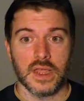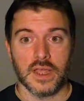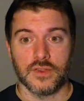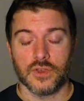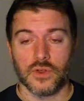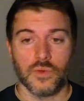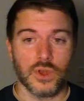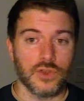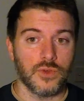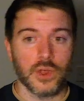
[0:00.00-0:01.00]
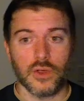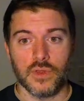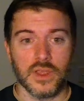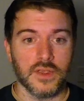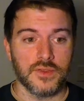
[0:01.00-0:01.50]
And so when you're doing all
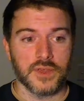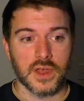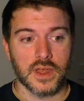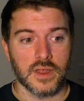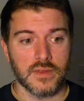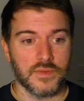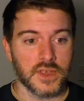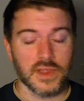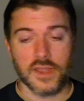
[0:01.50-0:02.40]
these TLS